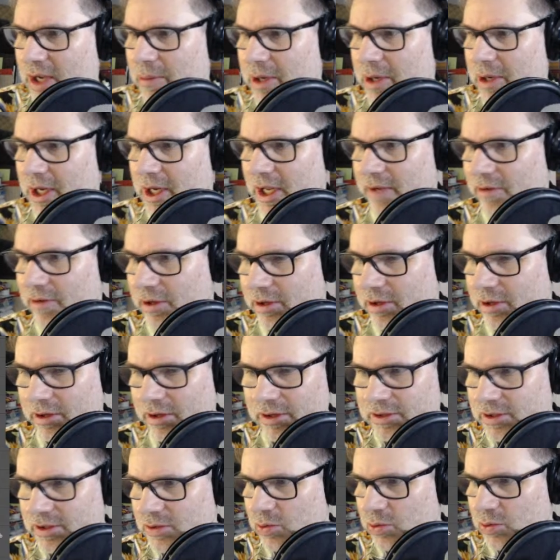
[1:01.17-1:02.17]
and I have other things
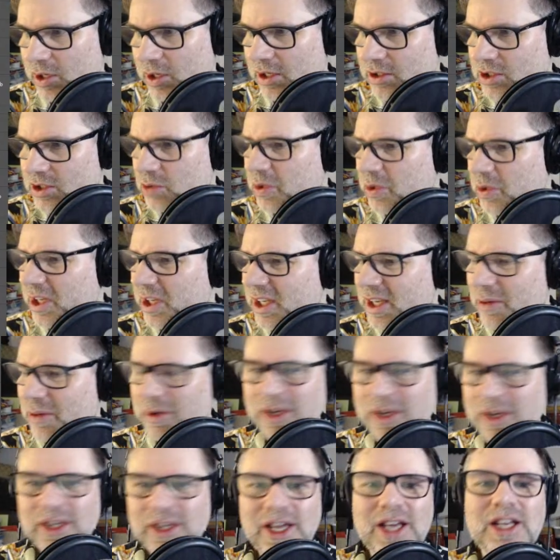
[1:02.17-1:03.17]
as well, so we can get rid
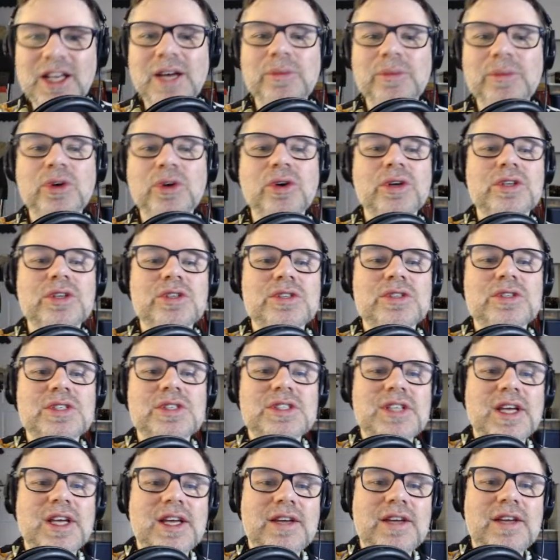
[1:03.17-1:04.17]
of that. I'm going to
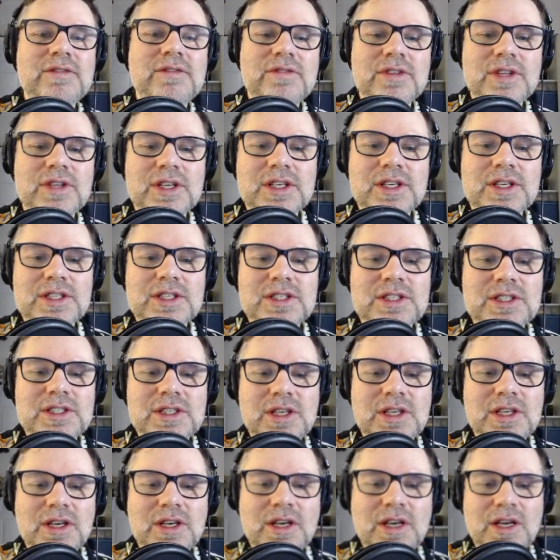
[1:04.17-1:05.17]
save this
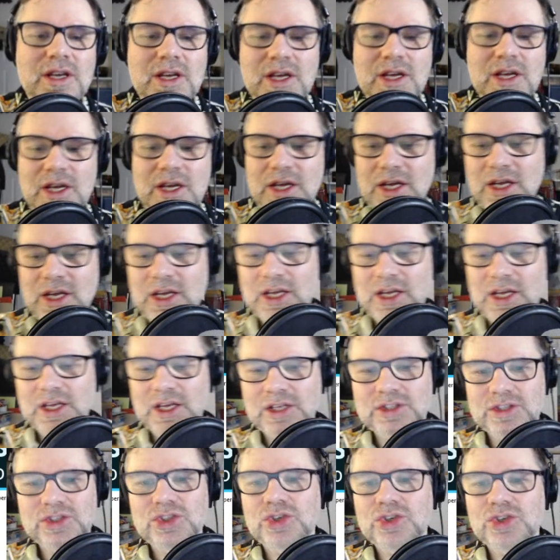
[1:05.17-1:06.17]

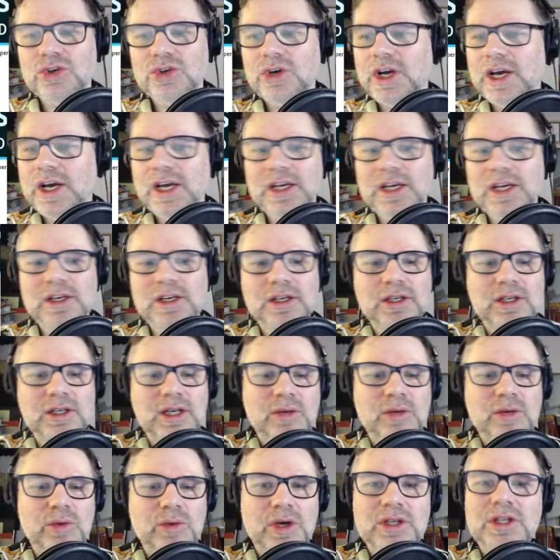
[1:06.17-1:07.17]
as Drider. I
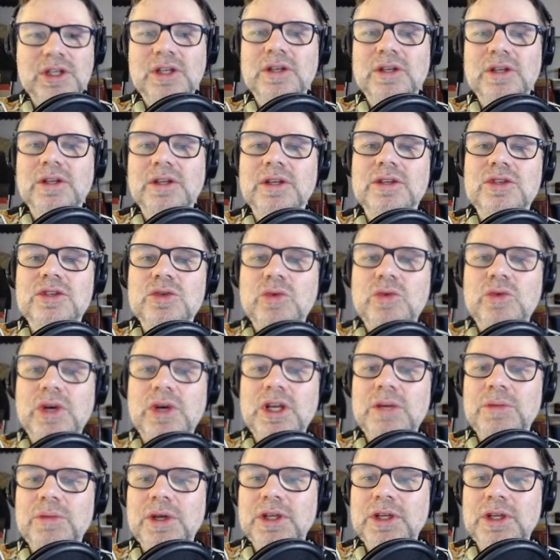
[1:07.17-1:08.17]
want in the
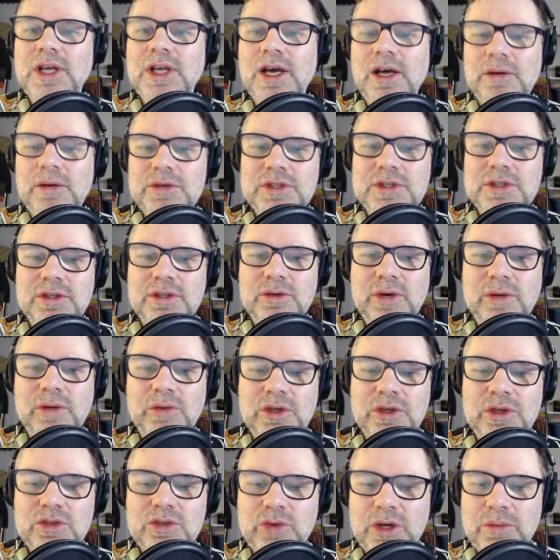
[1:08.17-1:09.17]
20-minute... Yeah, I was in the right one.
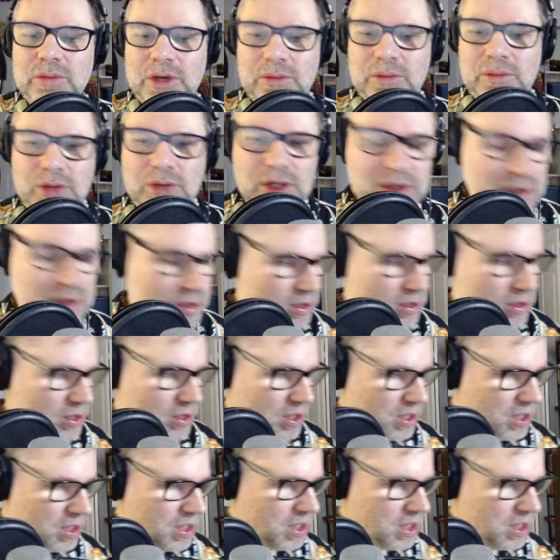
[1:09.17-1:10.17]
20-minute monsters.
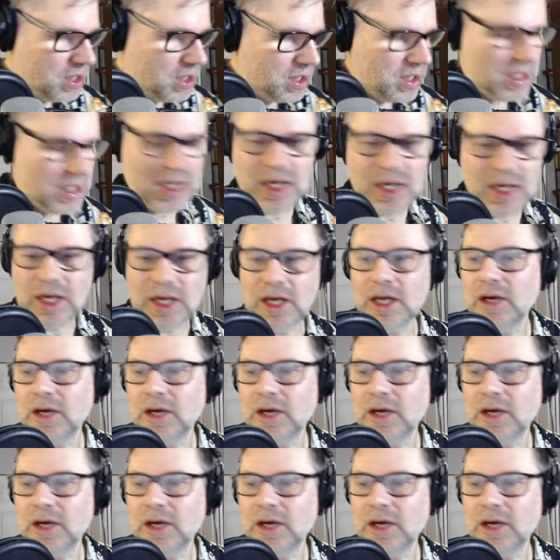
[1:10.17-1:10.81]
We're